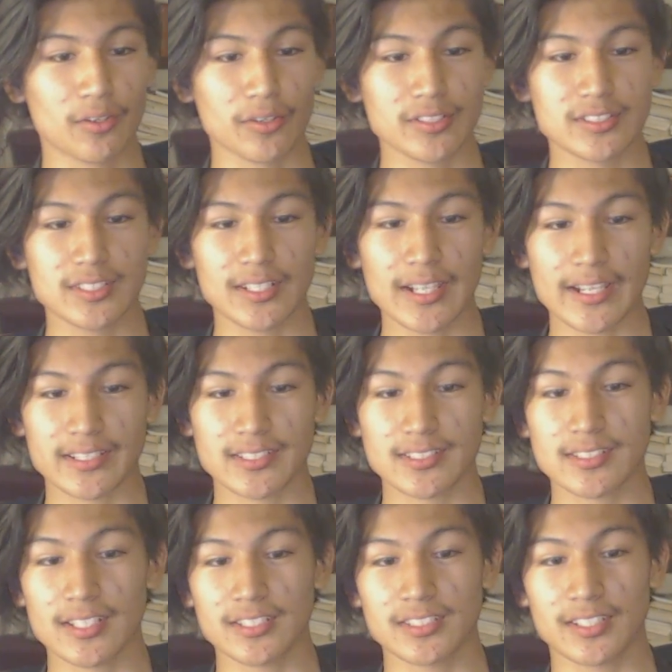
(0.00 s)
increasing
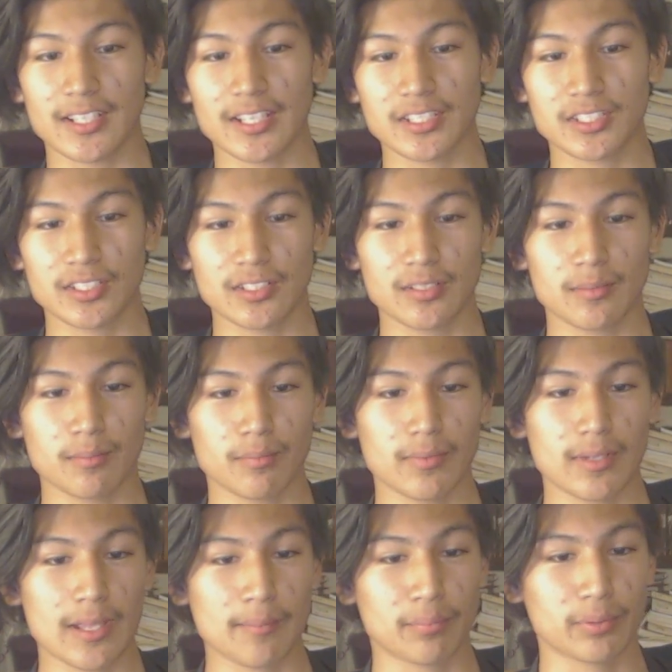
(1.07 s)
access to education,
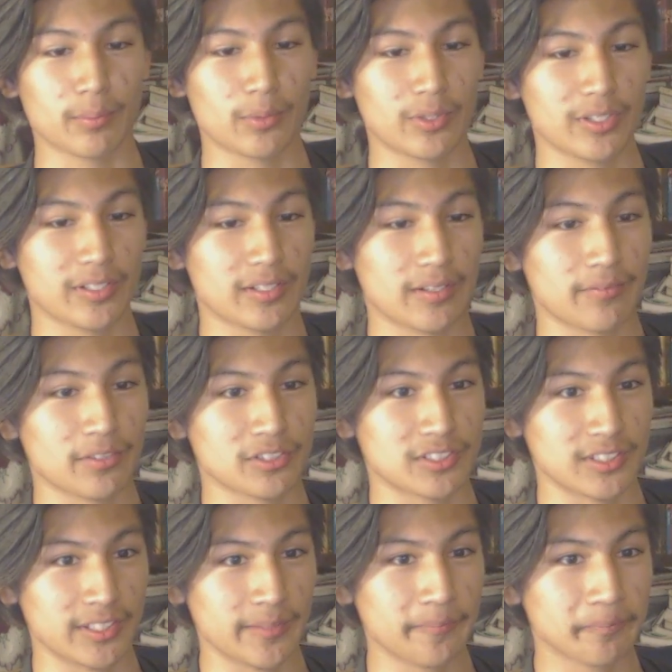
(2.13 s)
and promoting
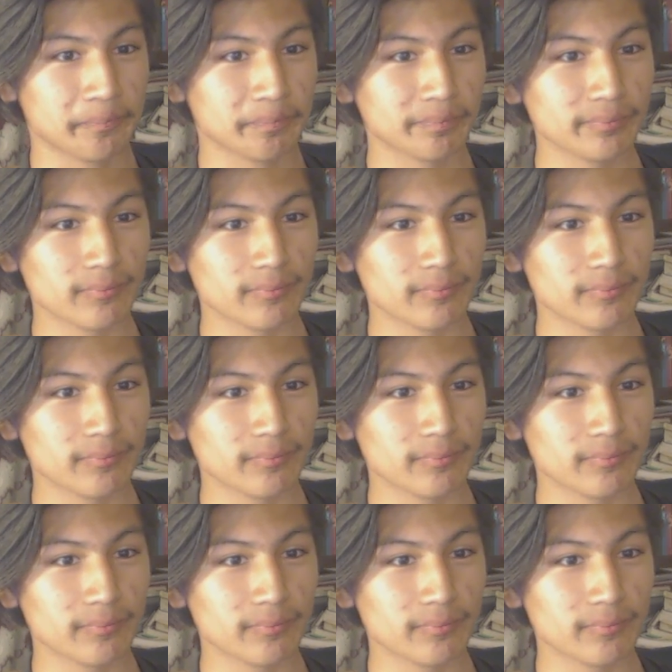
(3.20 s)
diversity.